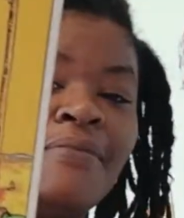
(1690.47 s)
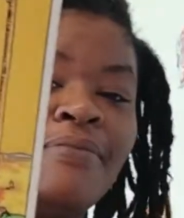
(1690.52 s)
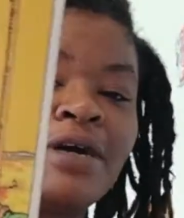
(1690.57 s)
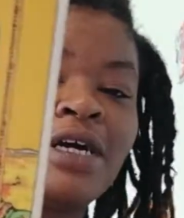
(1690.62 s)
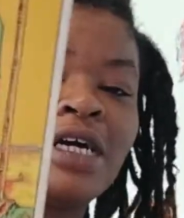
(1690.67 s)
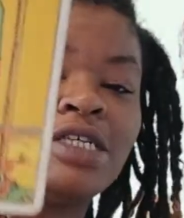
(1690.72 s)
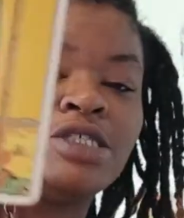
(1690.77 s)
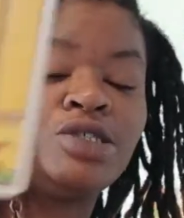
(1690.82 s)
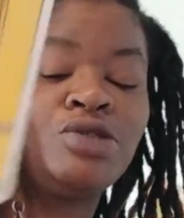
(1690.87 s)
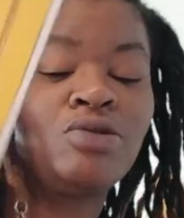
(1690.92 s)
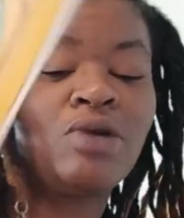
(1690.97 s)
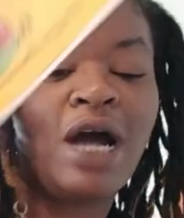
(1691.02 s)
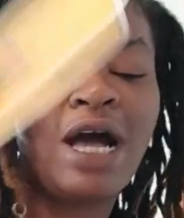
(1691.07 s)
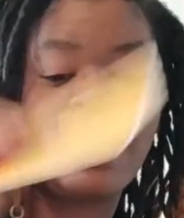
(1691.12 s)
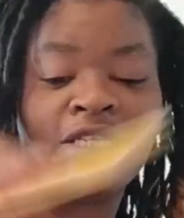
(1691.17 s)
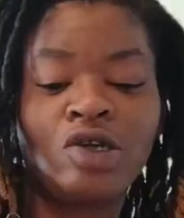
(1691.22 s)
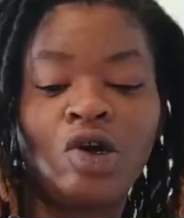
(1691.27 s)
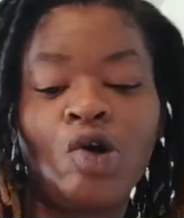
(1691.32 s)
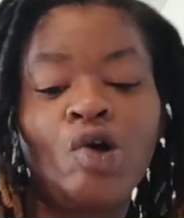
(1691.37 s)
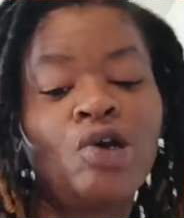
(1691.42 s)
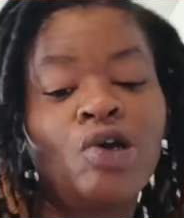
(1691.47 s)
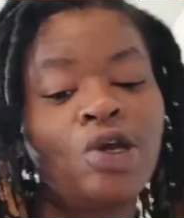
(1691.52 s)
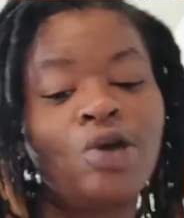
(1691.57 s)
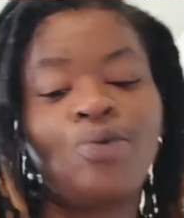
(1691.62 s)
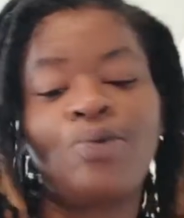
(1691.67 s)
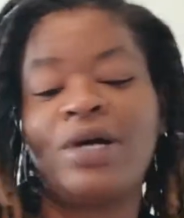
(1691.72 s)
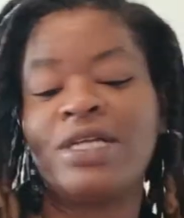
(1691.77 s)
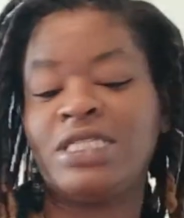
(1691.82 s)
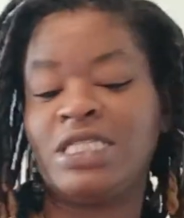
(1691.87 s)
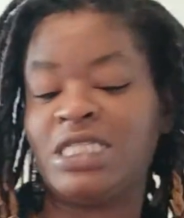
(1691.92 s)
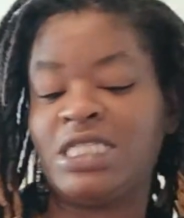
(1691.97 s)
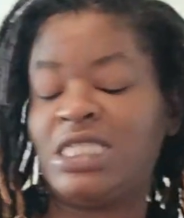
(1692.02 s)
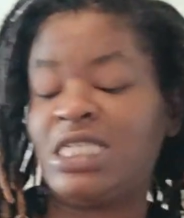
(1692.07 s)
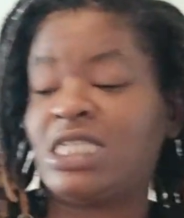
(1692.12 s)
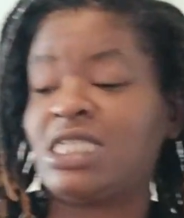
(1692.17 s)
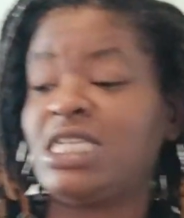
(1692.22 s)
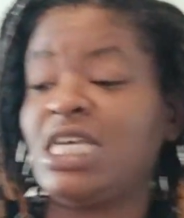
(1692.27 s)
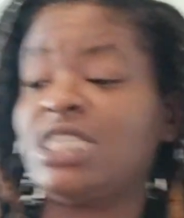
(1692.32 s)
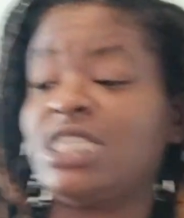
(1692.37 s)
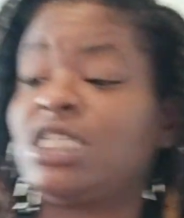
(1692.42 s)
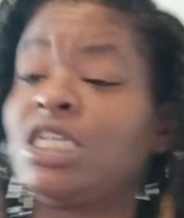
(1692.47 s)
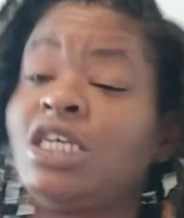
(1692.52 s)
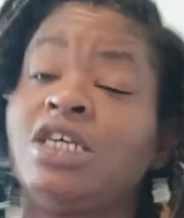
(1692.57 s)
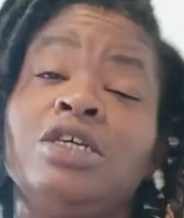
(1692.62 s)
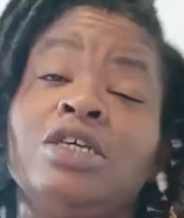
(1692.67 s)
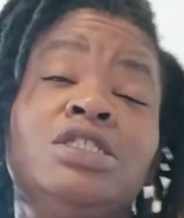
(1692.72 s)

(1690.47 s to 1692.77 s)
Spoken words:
because you guys are on your way to succession.